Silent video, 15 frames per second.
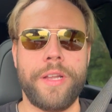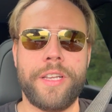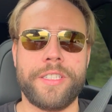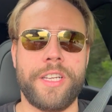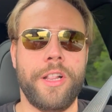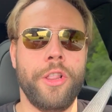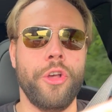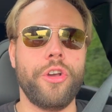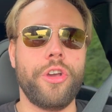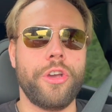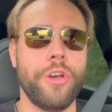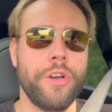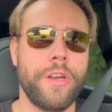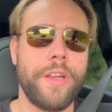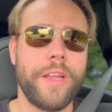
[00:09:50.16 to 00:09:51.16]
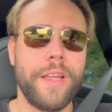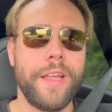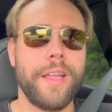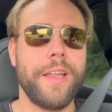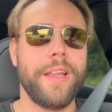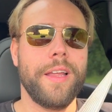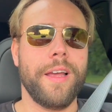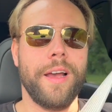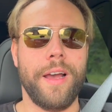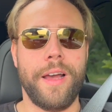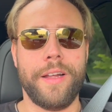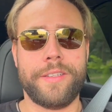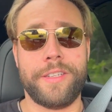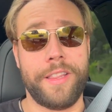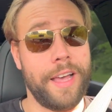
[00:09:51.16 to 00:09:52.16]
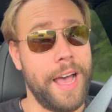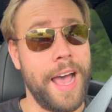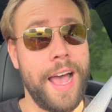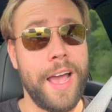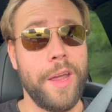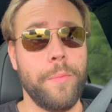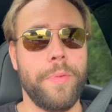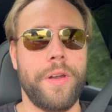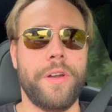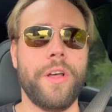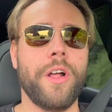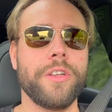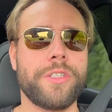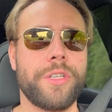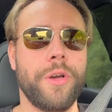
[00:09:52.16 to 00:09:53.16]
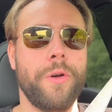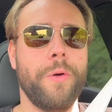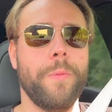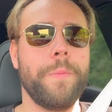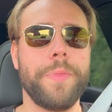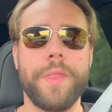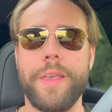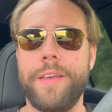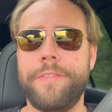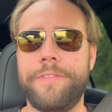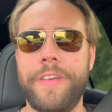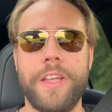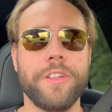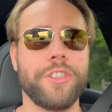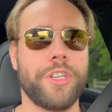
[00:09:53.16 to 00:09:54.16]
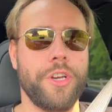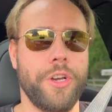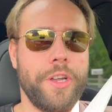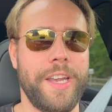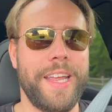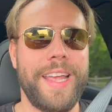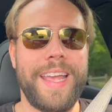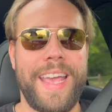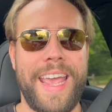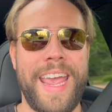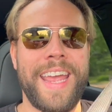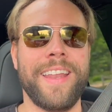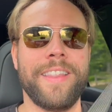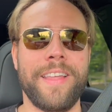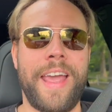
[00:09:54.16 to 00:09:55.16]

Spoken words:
does it look good to the eye, but it also feels good in the